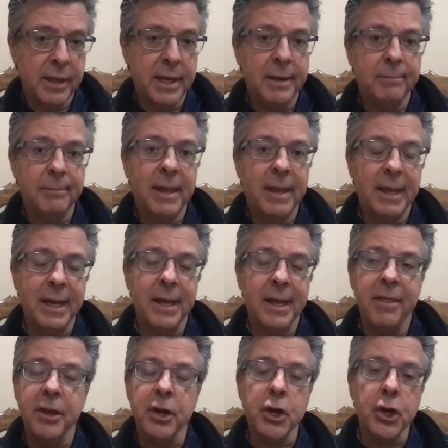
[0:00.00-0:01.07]
the uh,
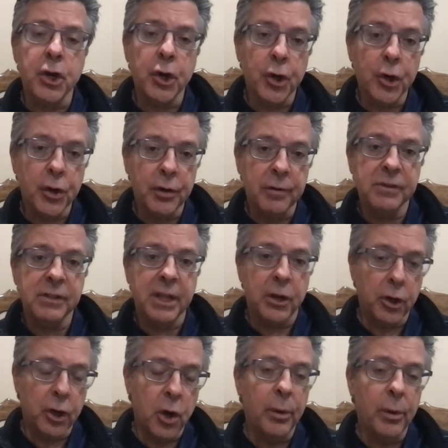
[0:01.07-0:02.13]
the nerves that
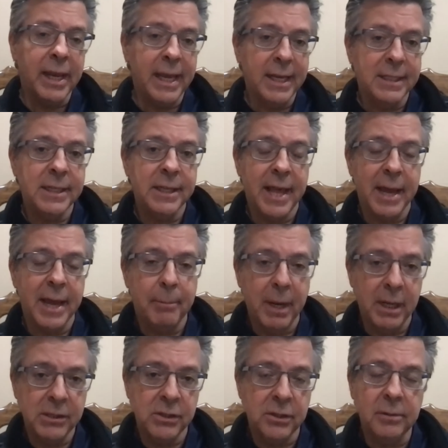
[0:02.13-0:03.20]
are going into that
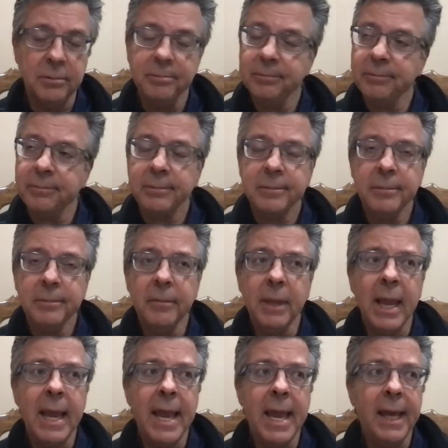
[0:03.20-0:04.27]
muscle,
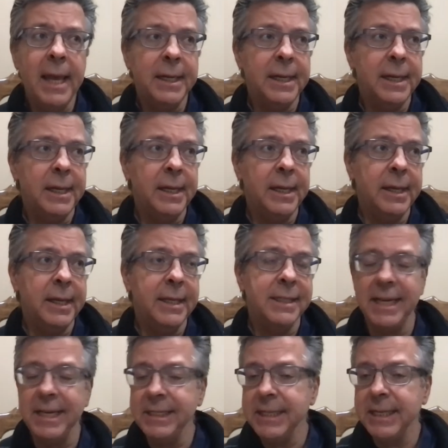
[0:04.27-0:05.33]
and it, it's
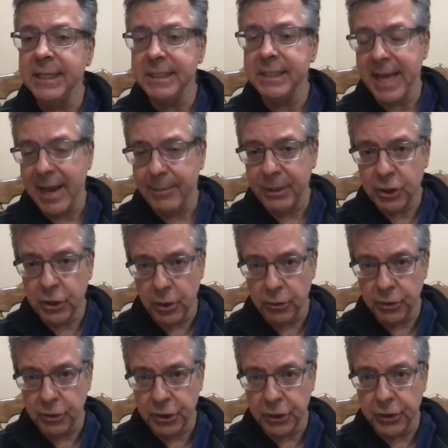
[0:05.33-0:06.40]
easy to damage
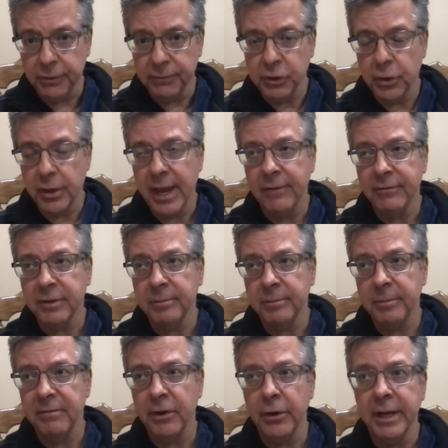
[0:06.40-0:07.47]
those nerves. So you have to
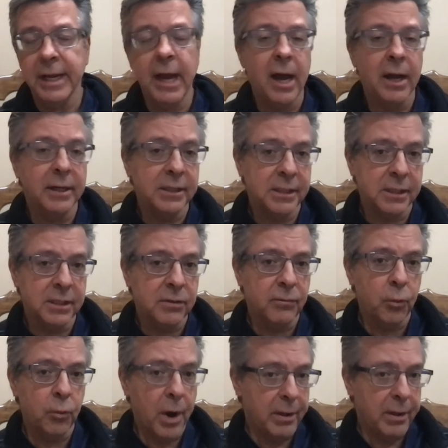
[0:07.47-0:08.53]
be very cognizant
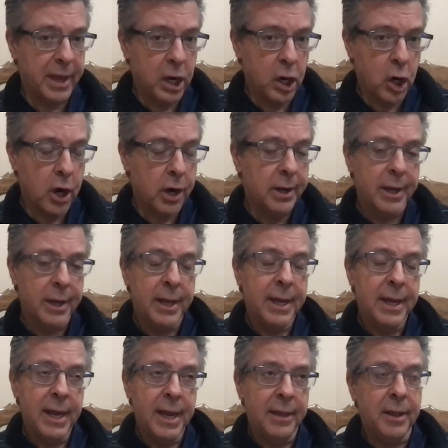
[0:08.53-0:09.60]
of where they are
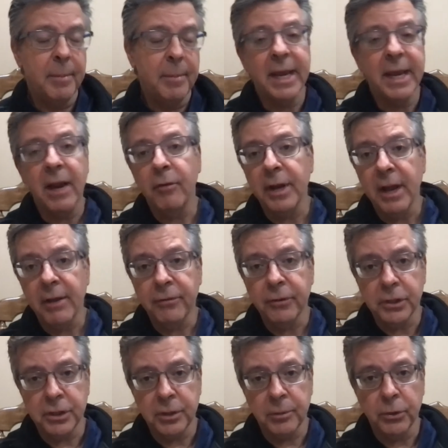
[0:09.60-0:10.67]
and then make every
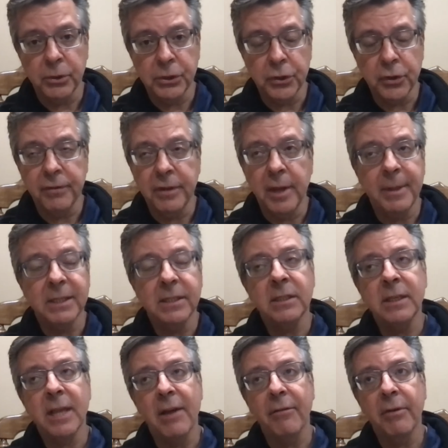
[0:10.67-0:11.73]
effort to preserve them. And
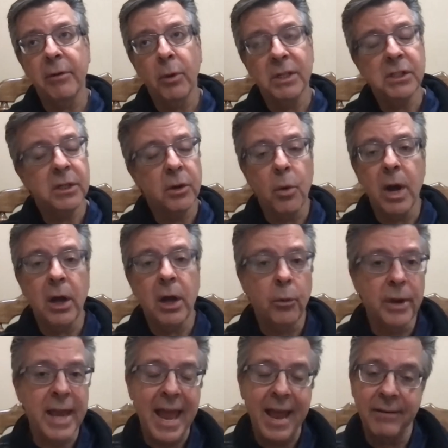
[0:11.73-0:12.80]
every once in a while,
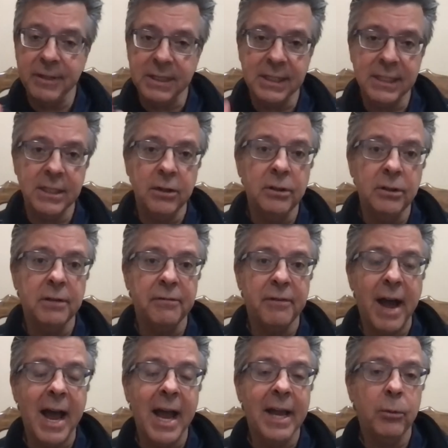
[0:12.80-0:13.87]
we have to still
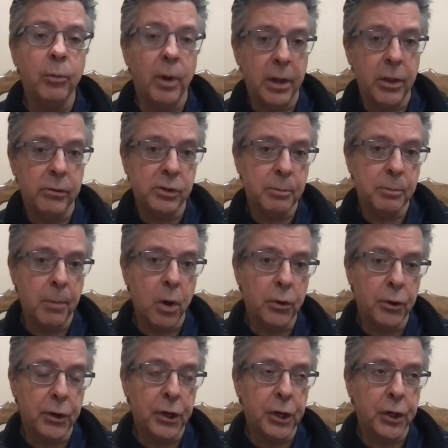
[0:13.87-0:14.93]
divide one of those
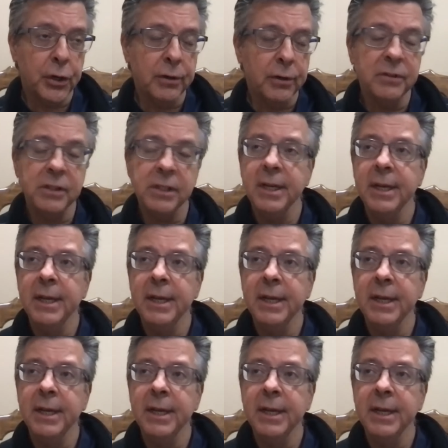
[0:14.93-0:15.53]
motor nerves.